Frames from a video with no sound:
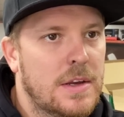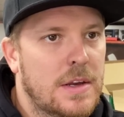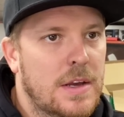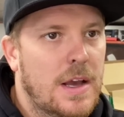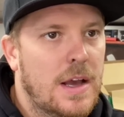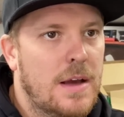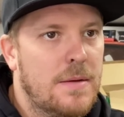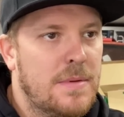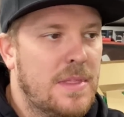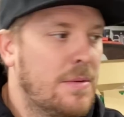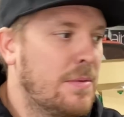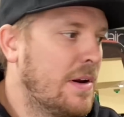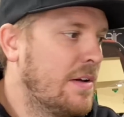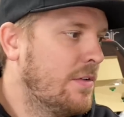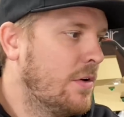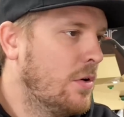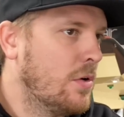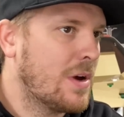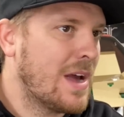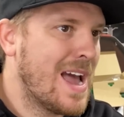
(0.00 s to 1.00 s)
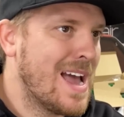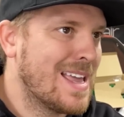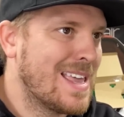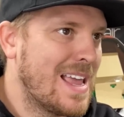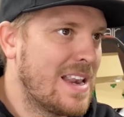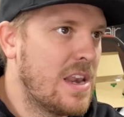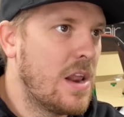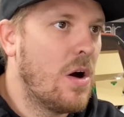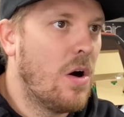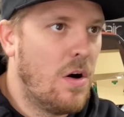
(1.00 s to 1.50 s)
and then we'll have a look at
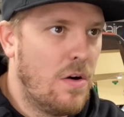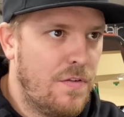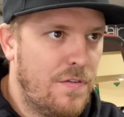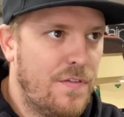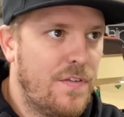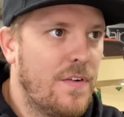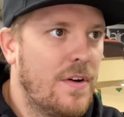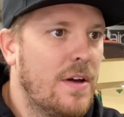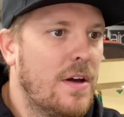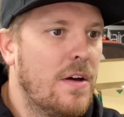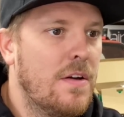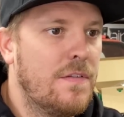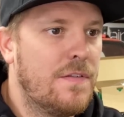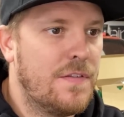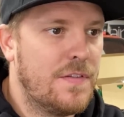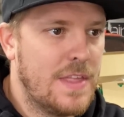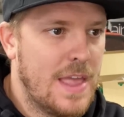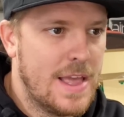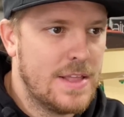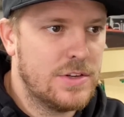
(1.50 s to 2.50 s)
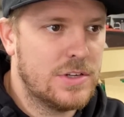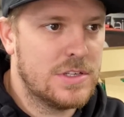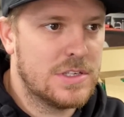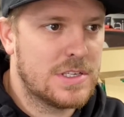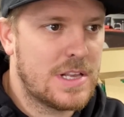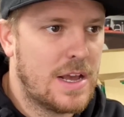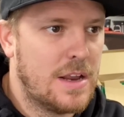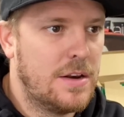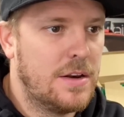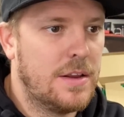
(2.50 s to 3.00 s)
getting it off of the engine
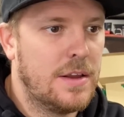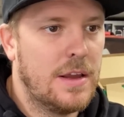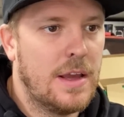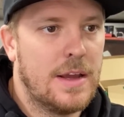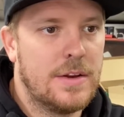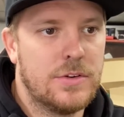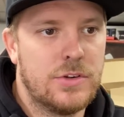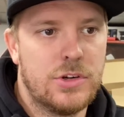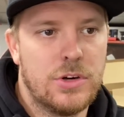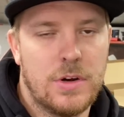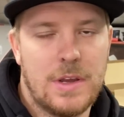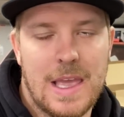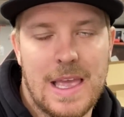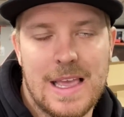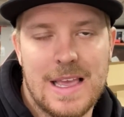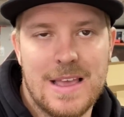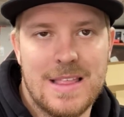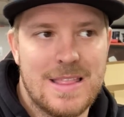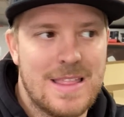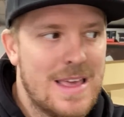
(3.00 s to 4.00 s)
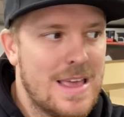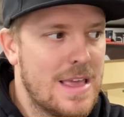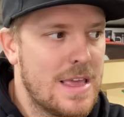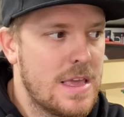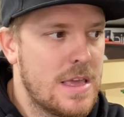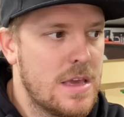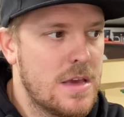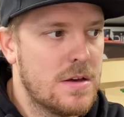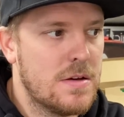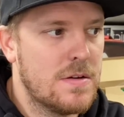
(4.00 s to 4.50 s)
stand and chucking
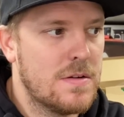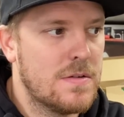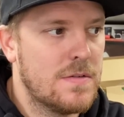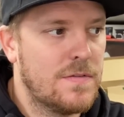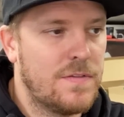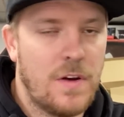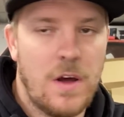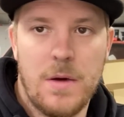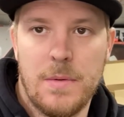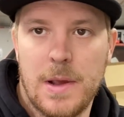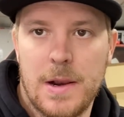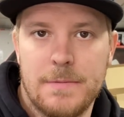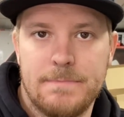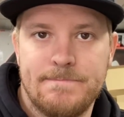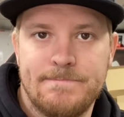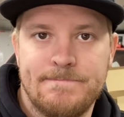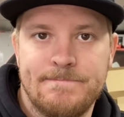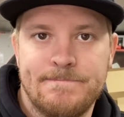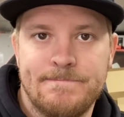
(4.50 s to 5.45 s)
the flywheel on.